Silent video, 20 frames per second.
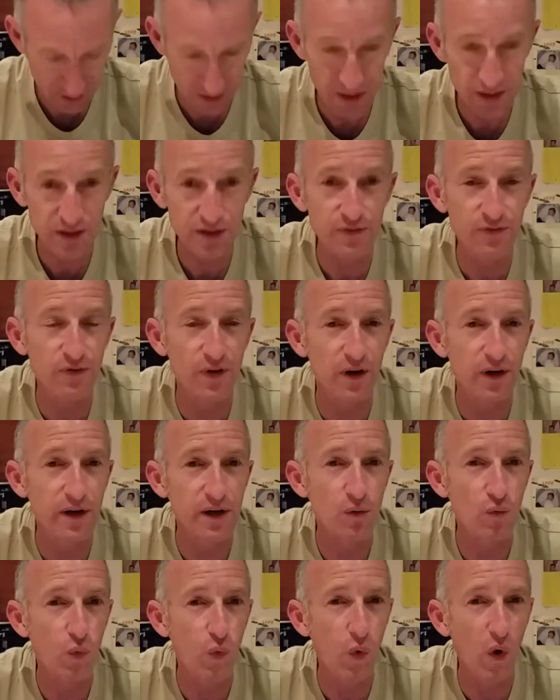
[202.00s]
it is
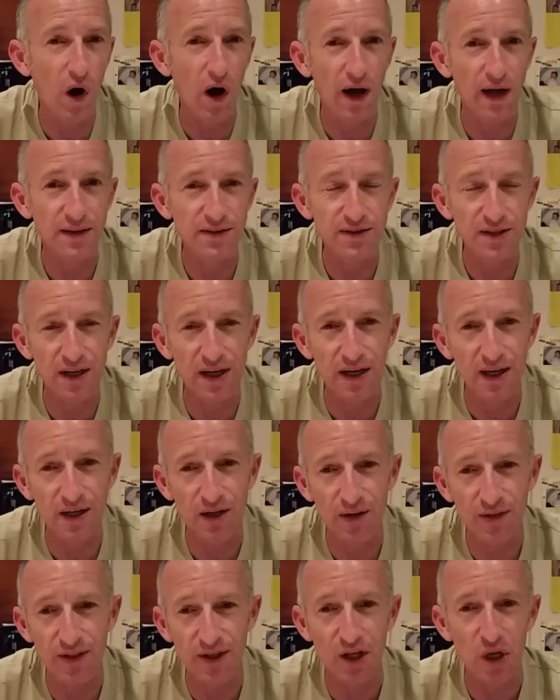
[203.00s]
very white, and
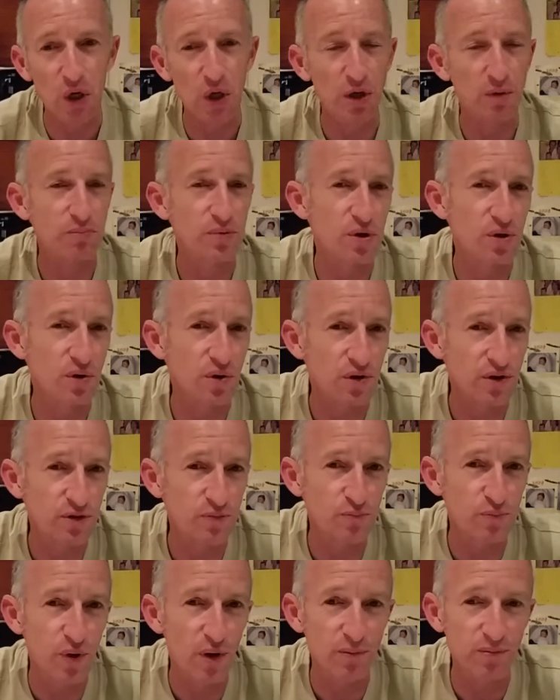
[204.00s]
I think a lot of purists
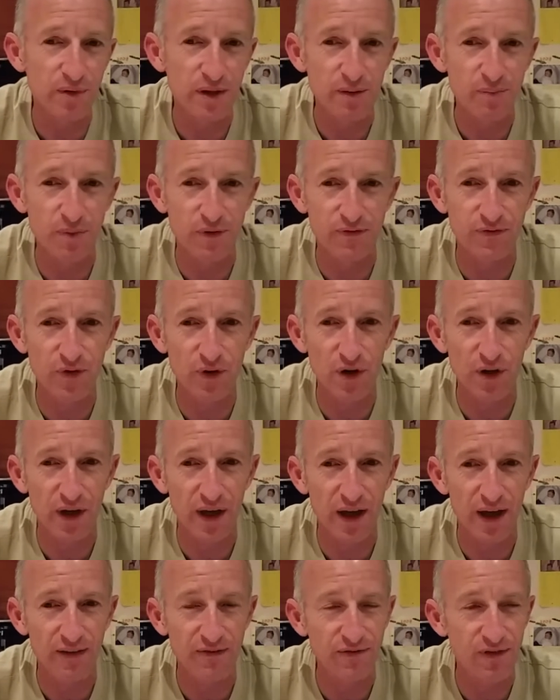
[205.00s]
probably prefer to
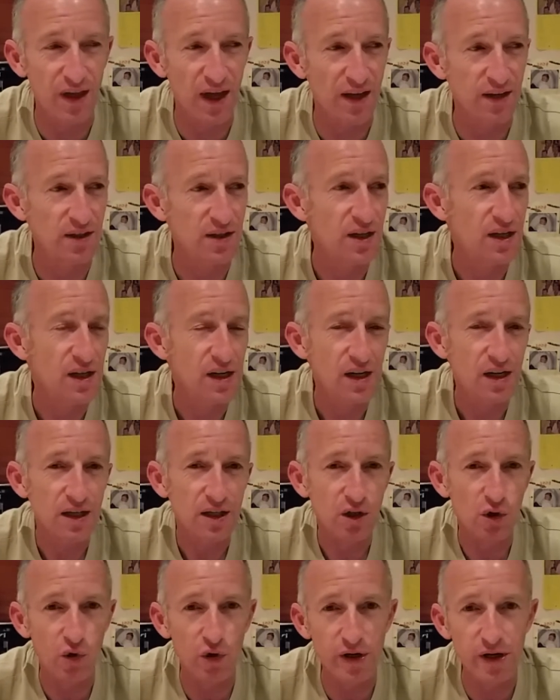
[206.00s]
have that
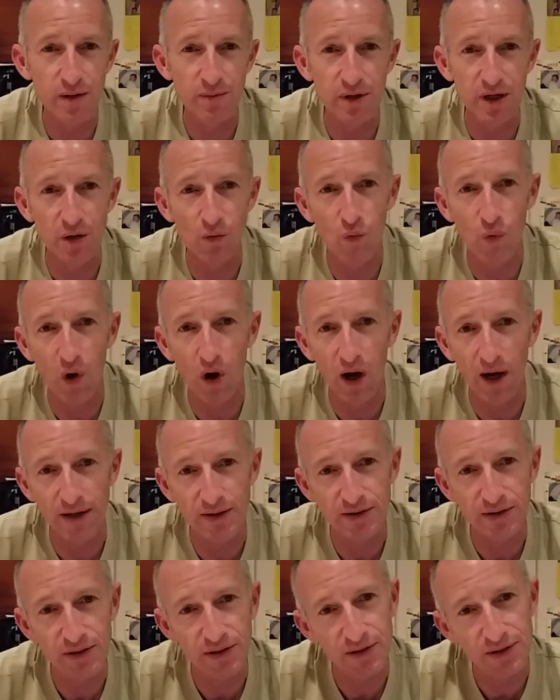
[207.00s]
creamy
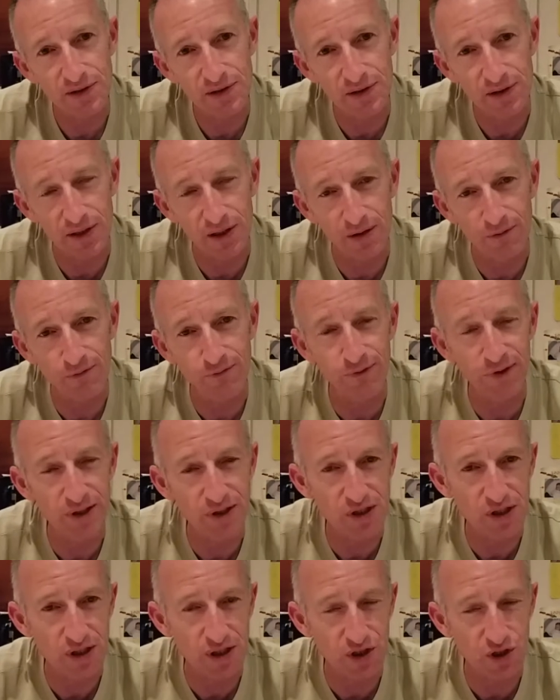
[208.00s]
white
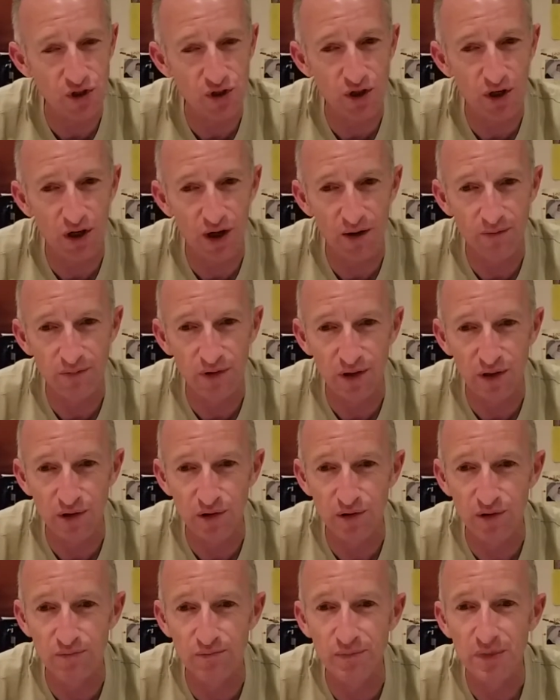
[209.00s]
vintage type
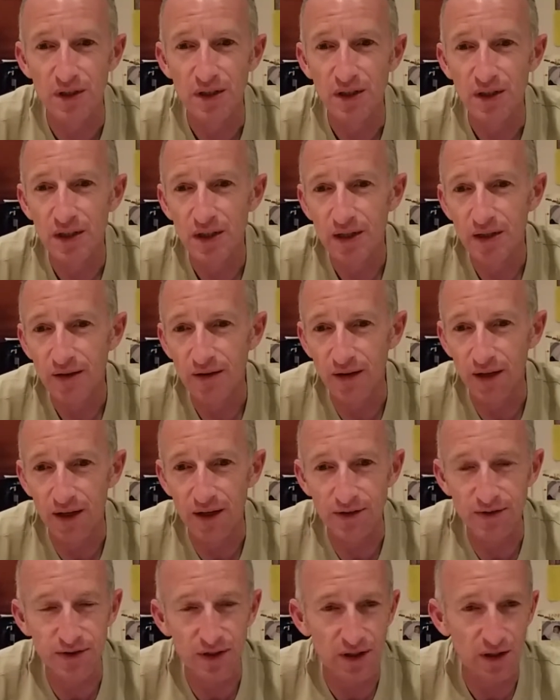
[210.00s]
lume
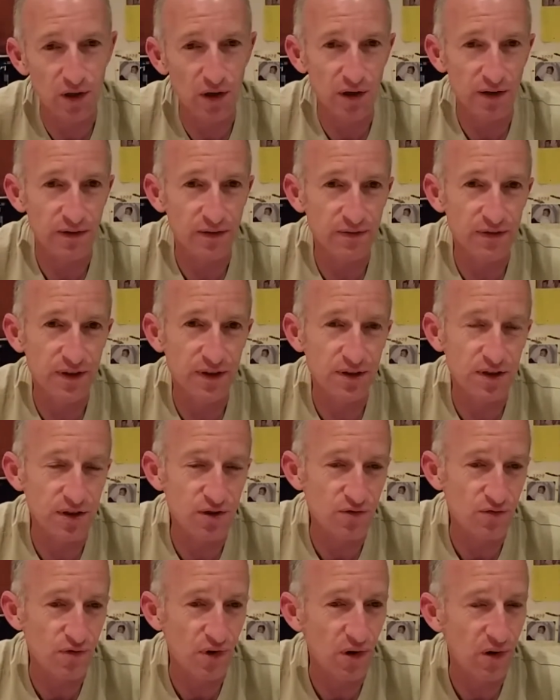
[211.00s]
that a lot of the
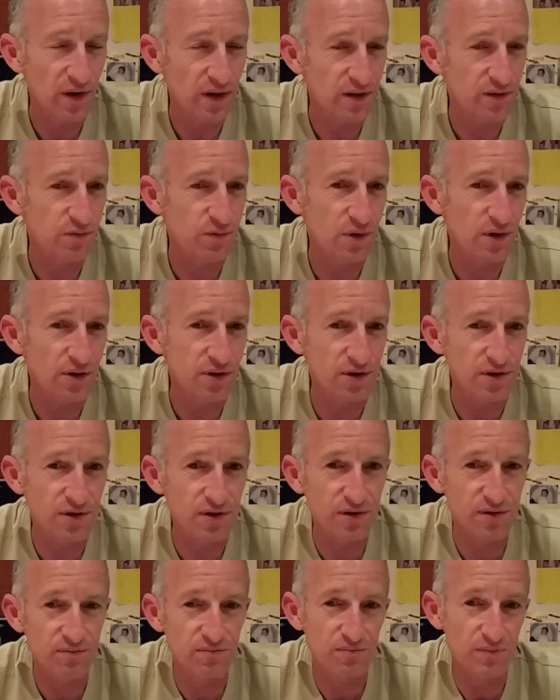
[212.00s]
vintage Rolex
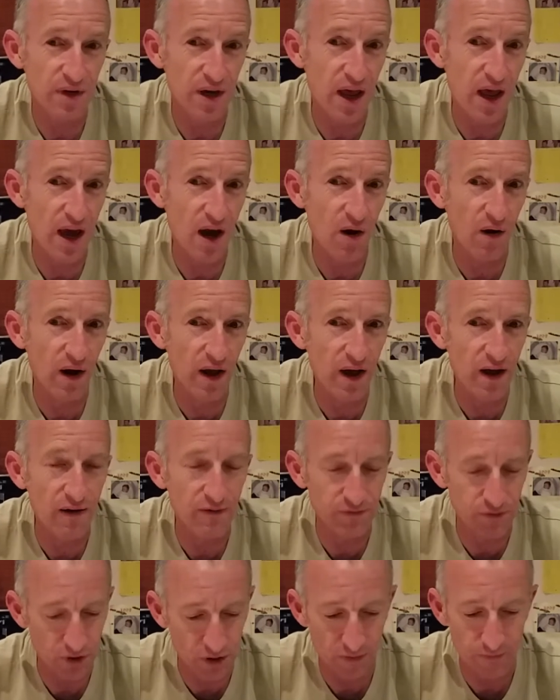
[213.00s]
watches now
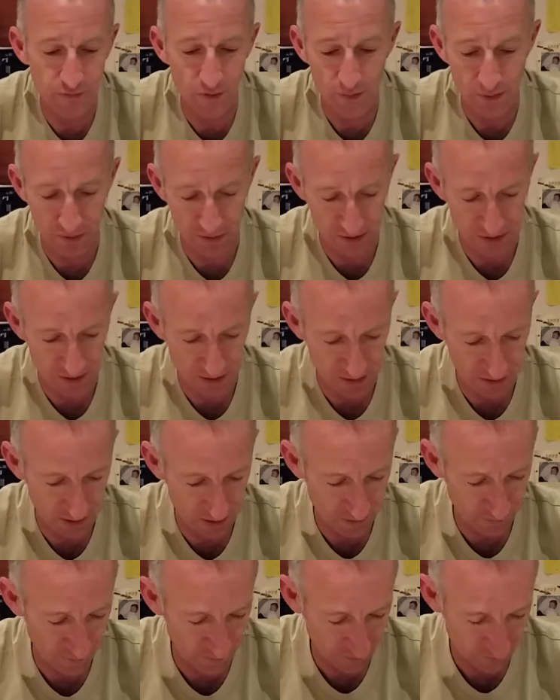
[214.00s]
have, from the
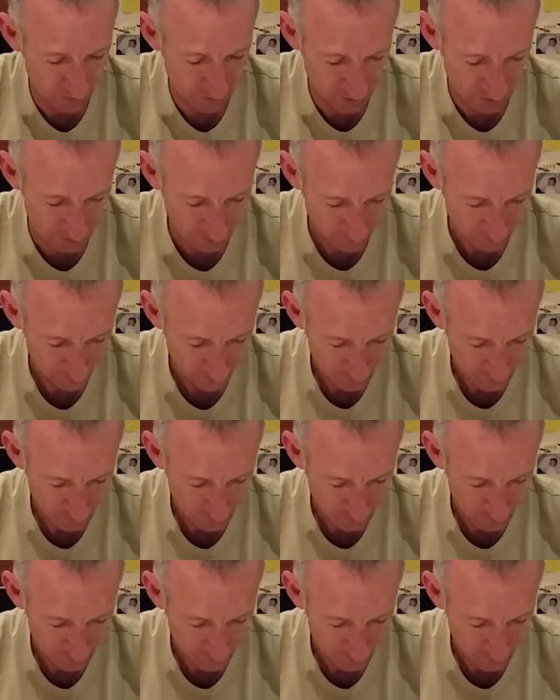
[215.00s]
60s, 50s.